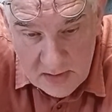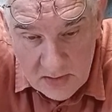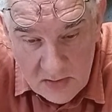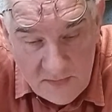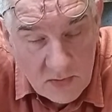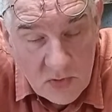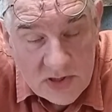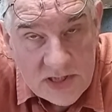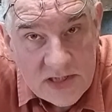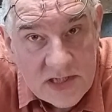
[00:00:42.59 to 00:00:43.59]
Now, if you're
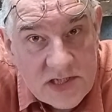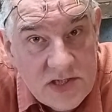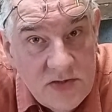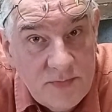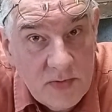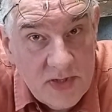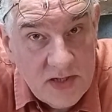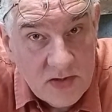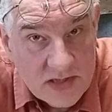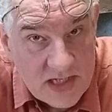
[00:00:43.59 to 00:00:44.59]
watching this, you've probably
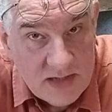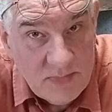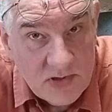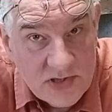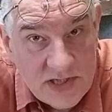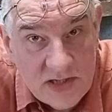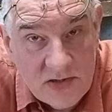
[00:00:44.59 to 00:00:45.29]
got 10 plus